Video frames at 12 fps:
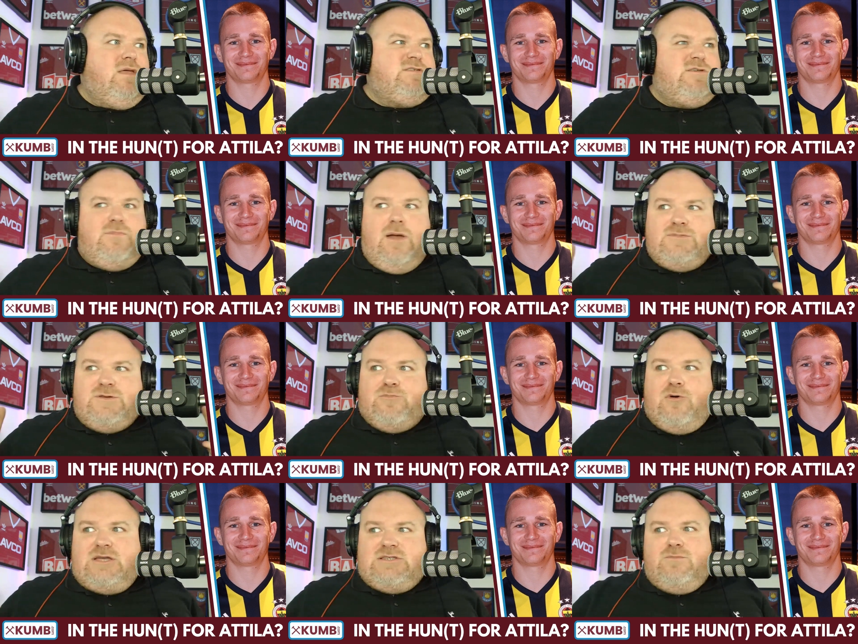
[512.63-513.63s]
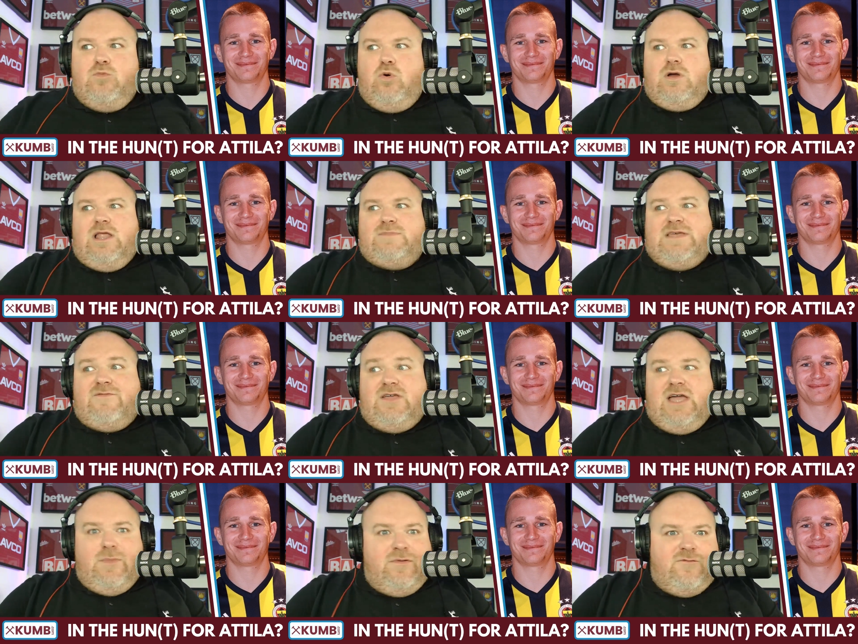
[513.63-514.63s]
Speaker 1: so I'm surprised that more clubs
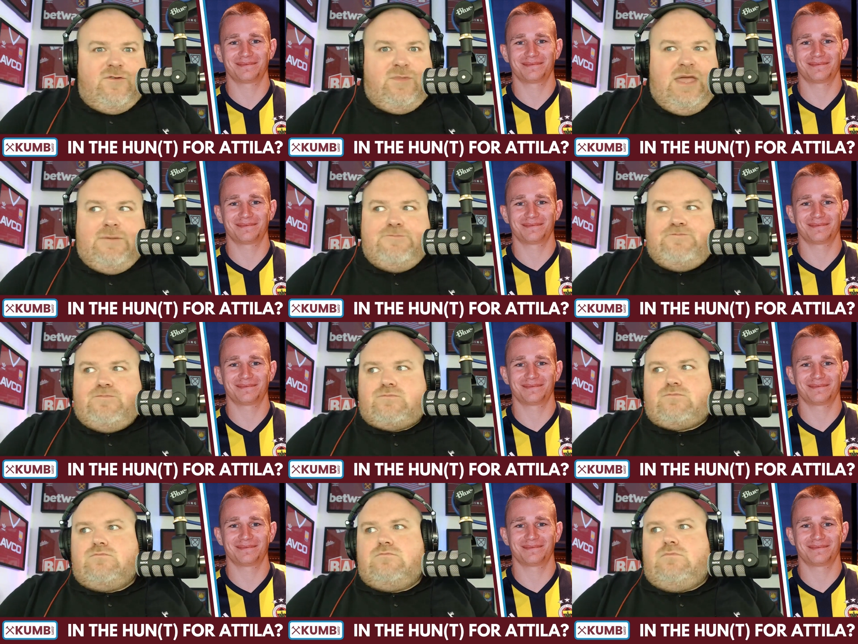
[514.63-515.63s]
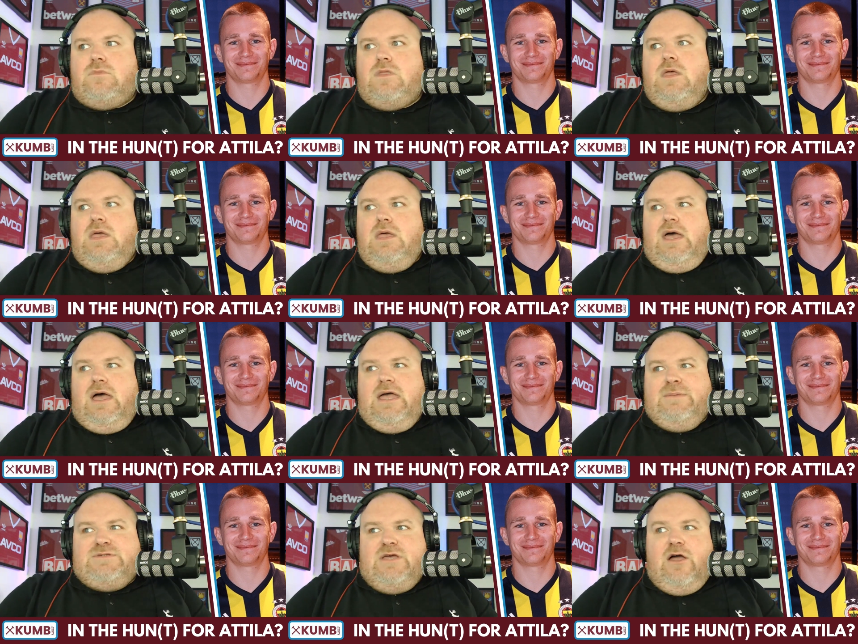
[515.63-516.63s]
haven't come in for him yet.
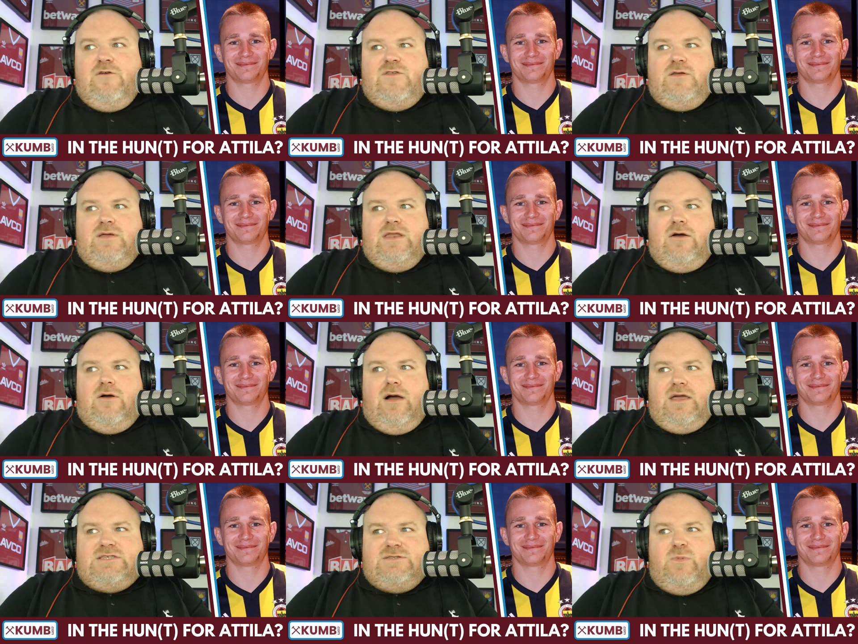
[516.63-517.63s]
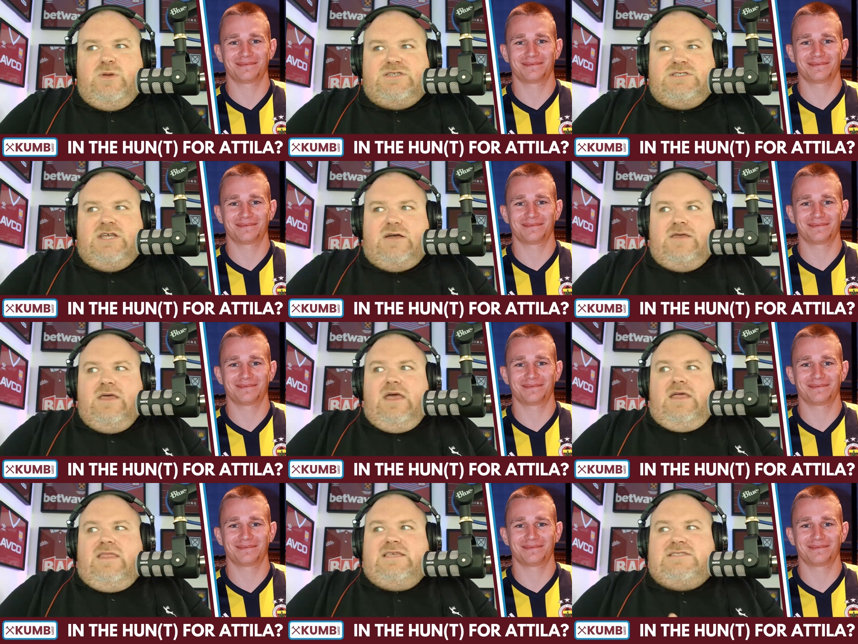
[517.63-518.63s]
Um, so hopefully, you know, this is this is
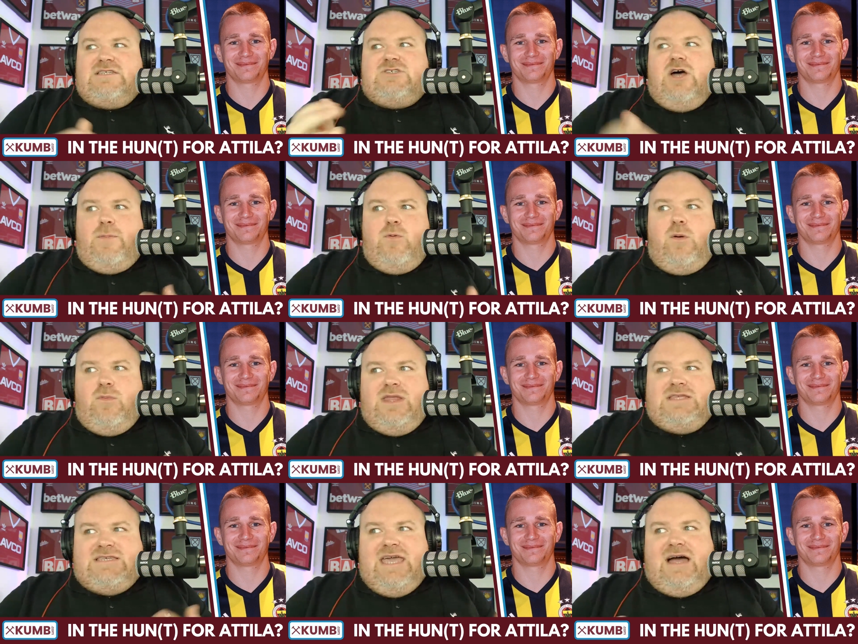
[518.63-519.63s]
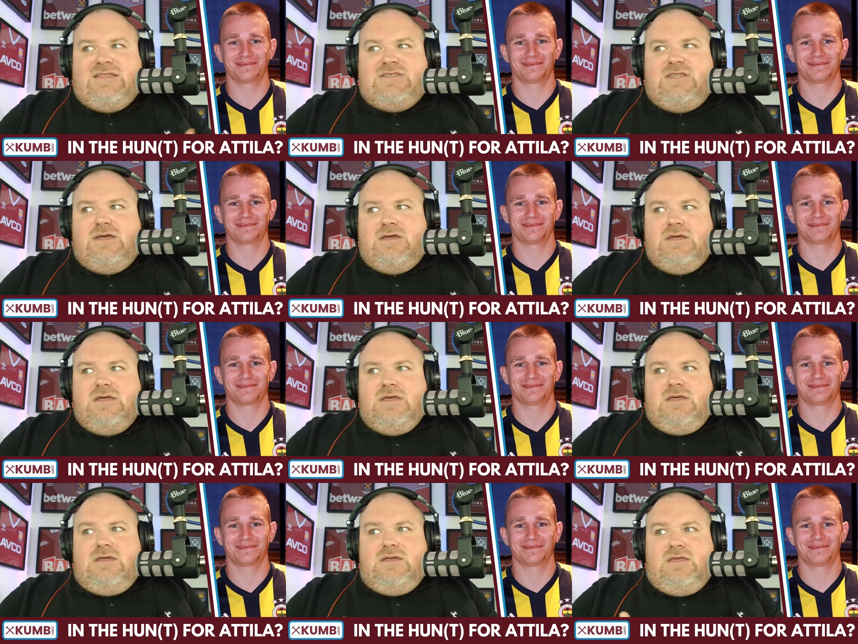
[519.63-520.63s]
this is the type of one we need to get under the
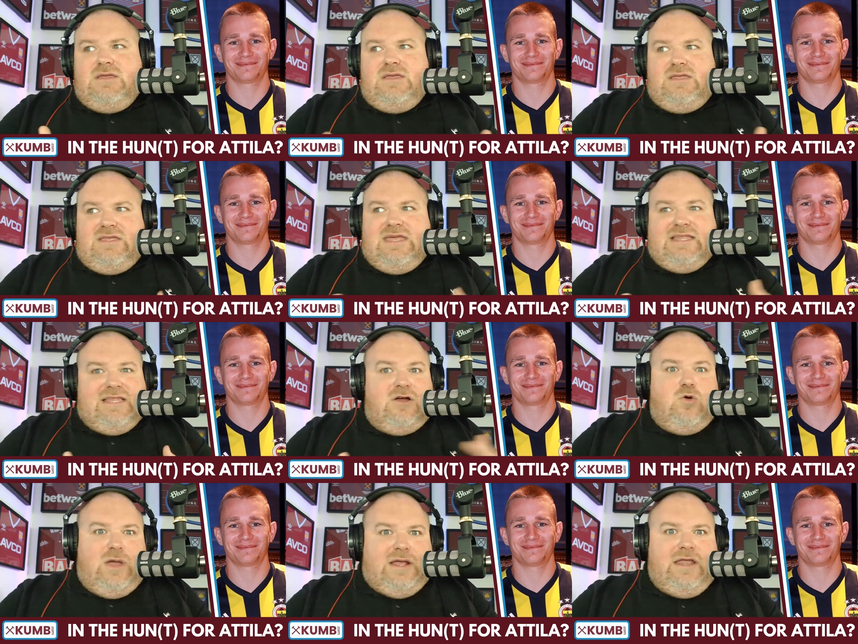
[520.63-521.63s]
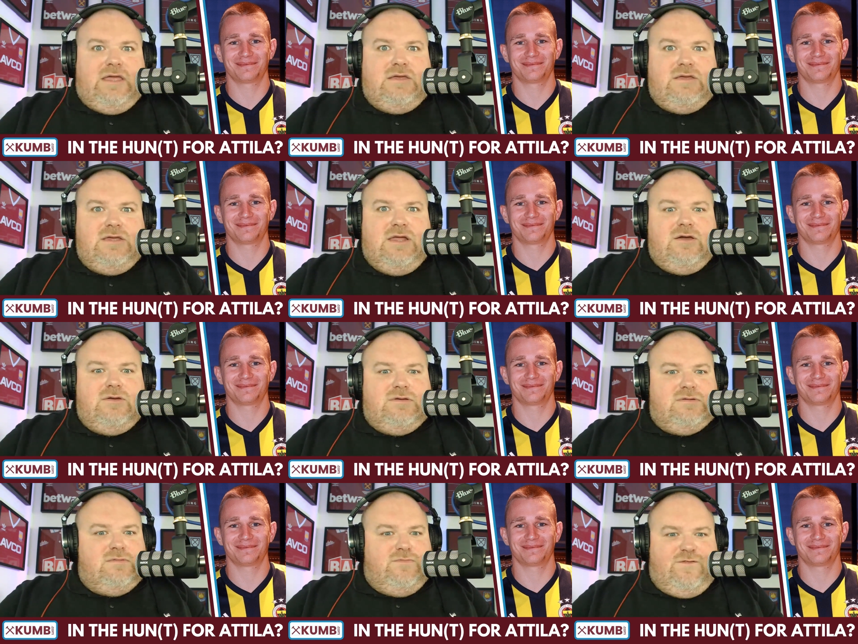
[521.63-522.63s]
get done quickly. You know,
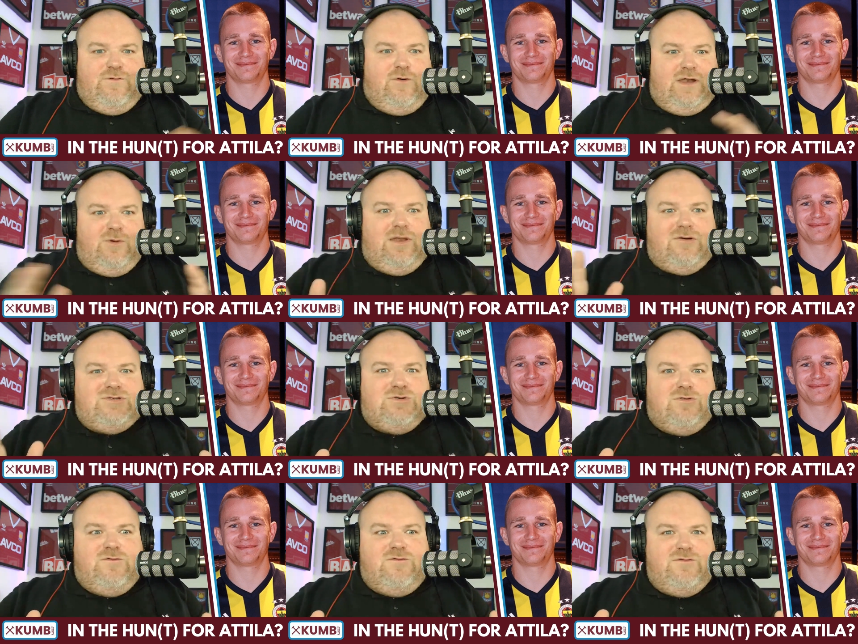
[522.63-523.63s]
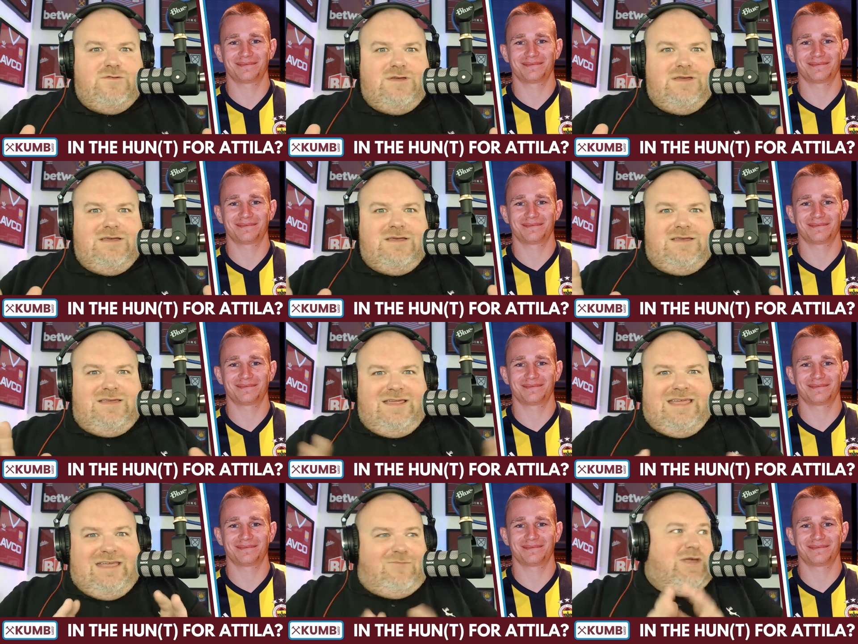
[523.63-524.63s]
before anyone else sort of you
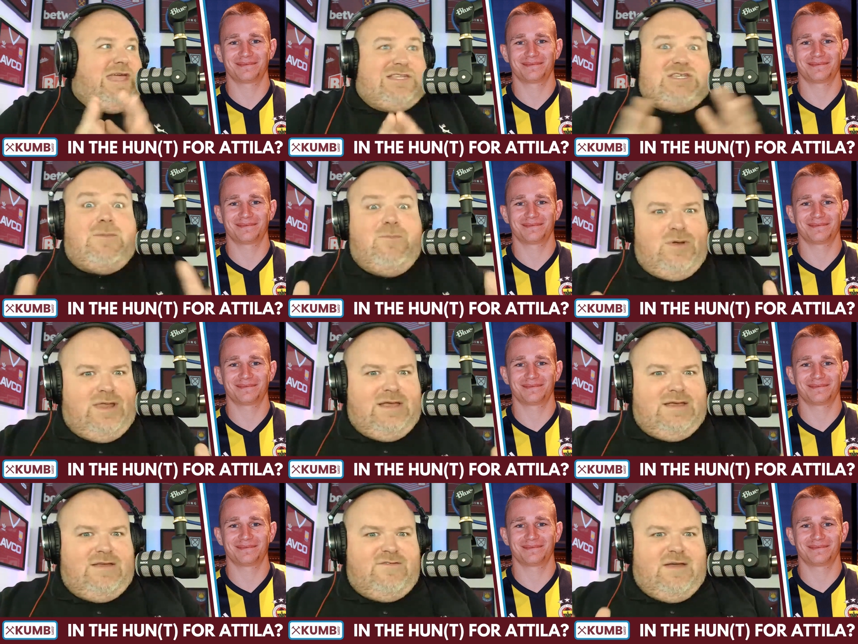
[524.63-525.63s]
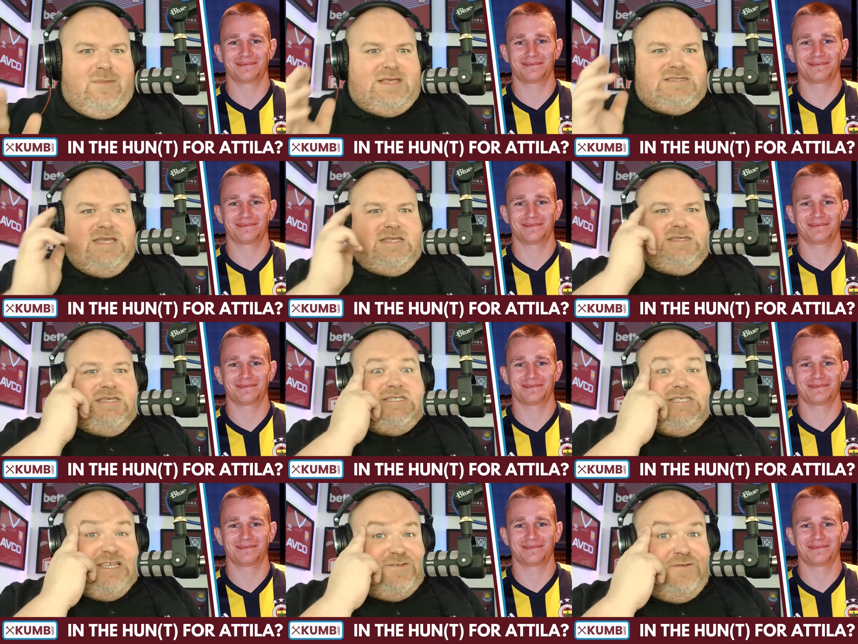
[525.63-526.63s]
know we get a jump on it, if that makes sense. He's
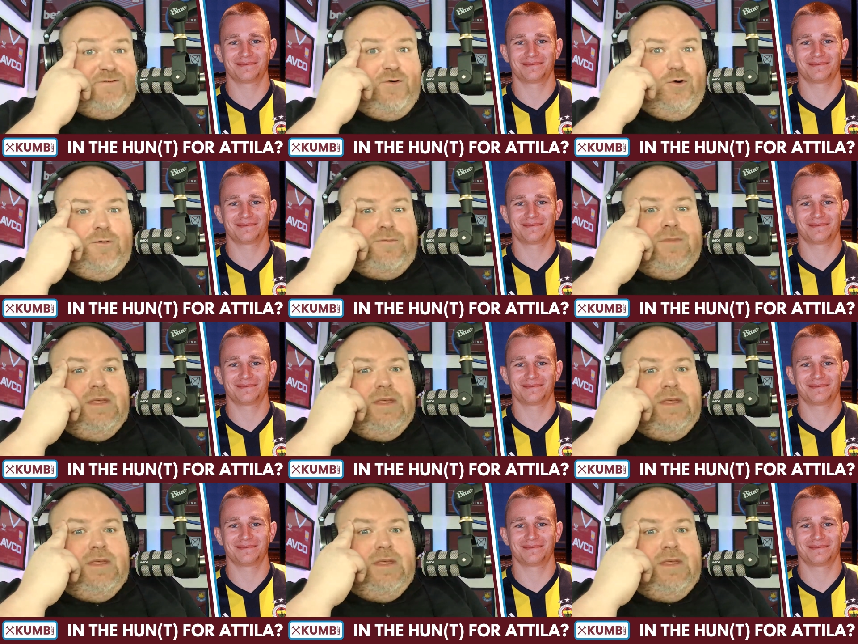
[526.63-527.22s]
six foot four.